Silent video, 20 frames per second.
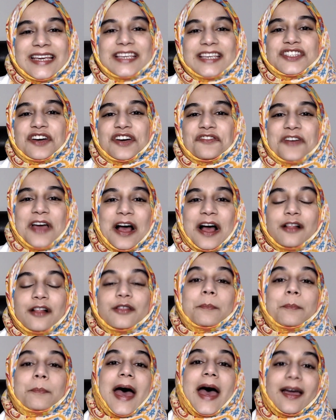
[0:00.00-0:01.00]
of health
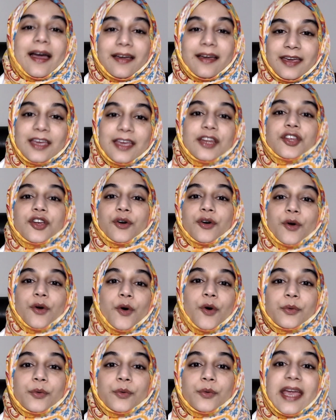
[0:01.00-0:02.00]
back in your
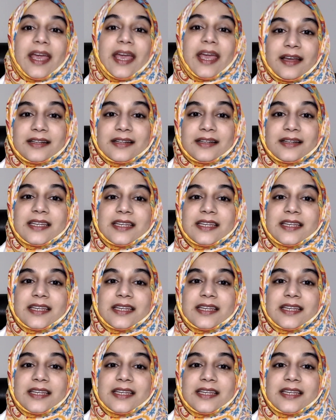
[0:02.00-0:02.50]
own hands.